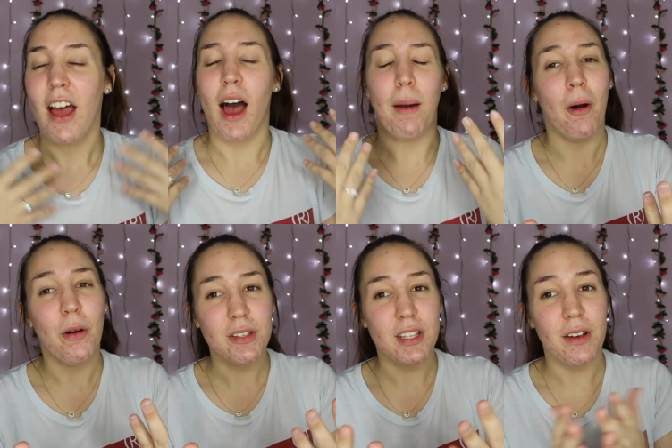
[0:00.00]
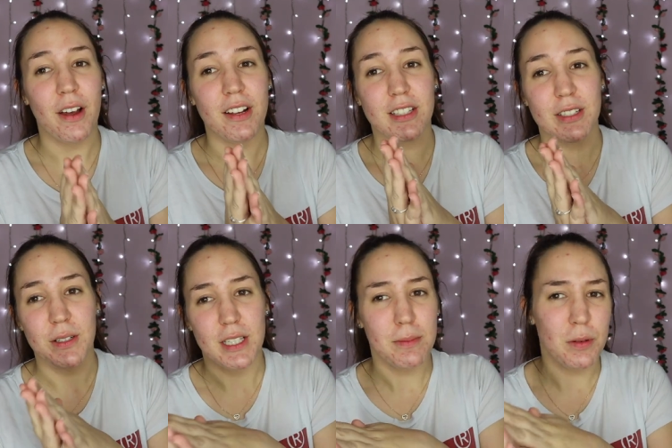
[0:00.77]
I'm also going to
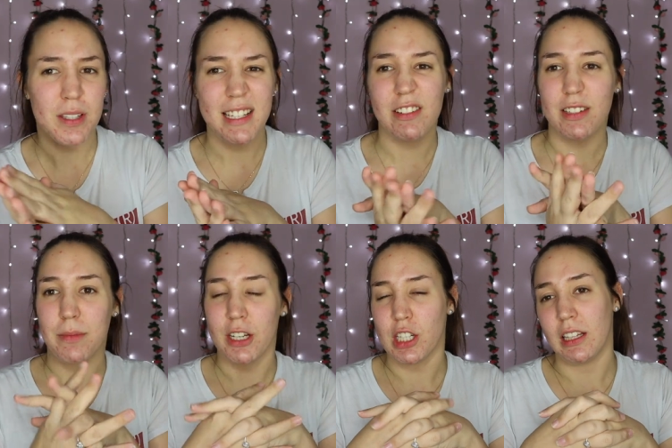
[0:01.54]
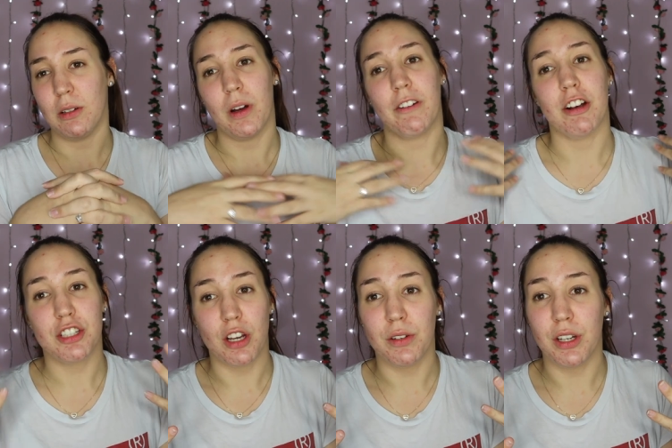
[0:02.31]
do a small series on my channel where I
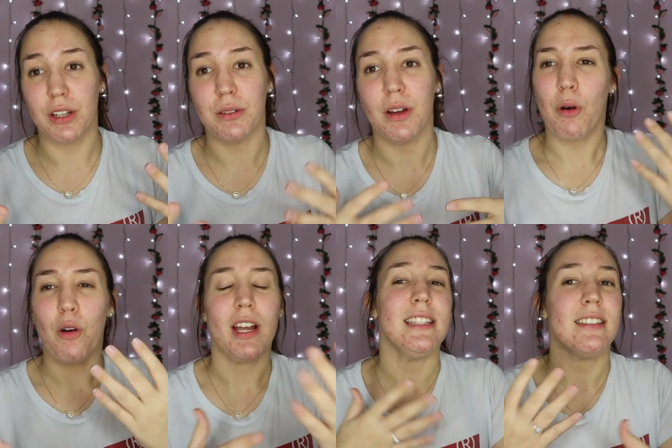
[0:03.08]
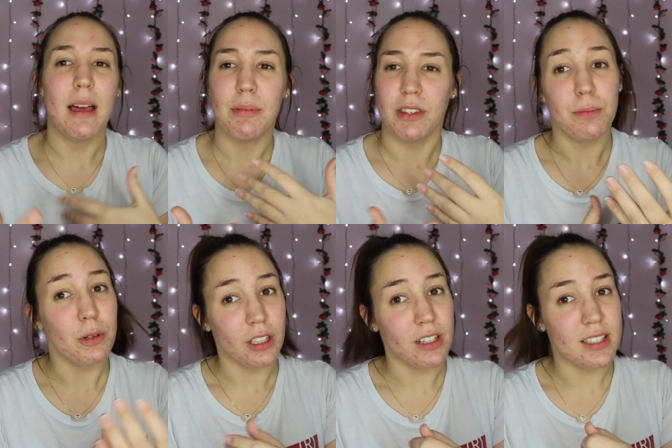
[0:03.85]
show you more in depth the
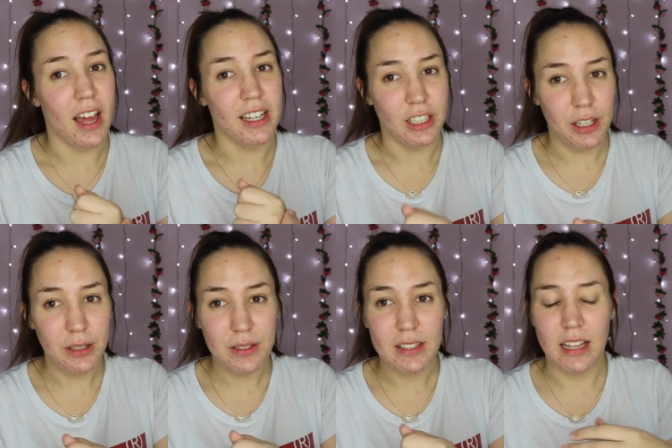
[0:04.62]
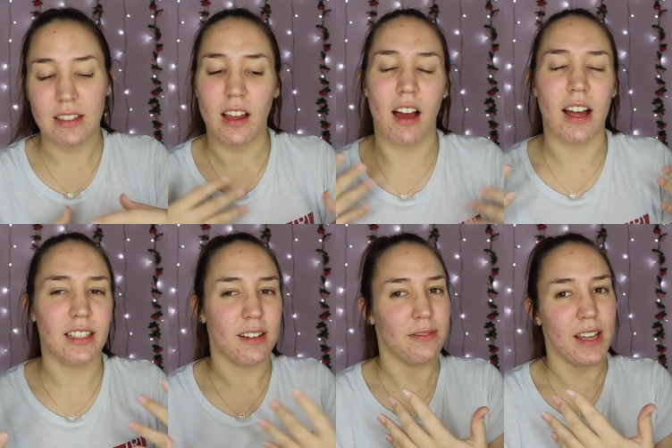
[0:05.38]
products that I use and to
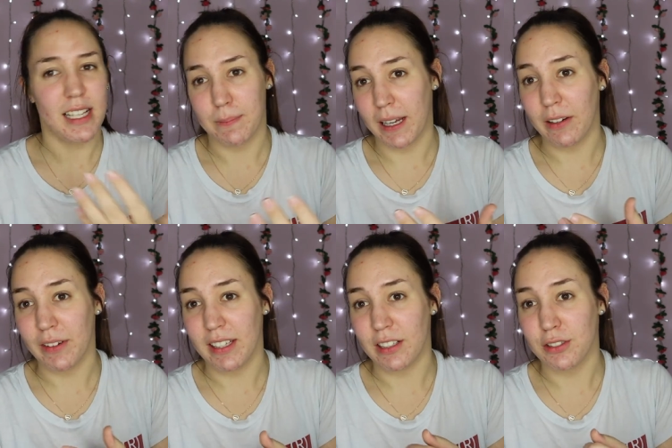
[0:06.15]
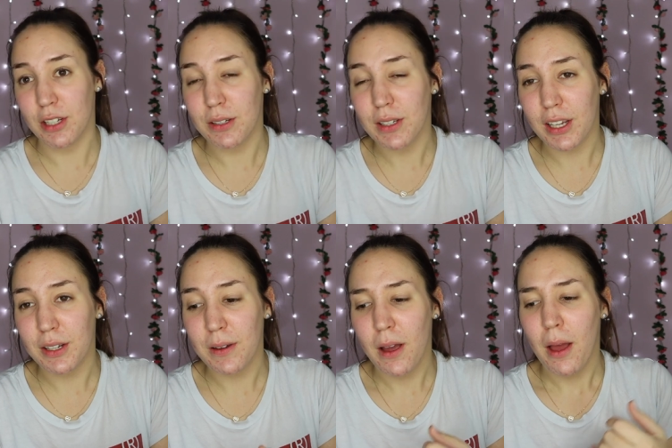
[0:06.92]
kind of explain everything to
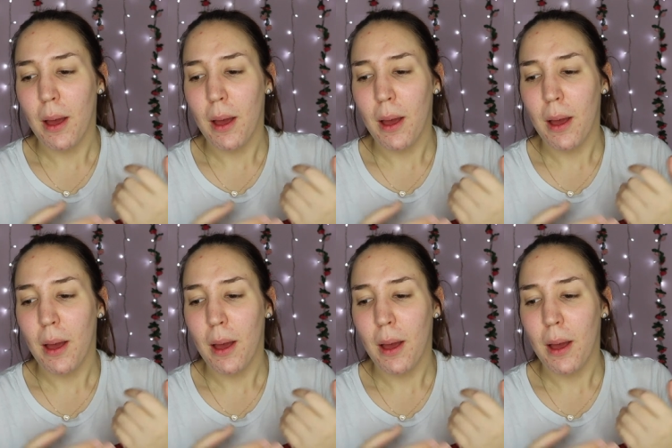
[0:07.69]
you,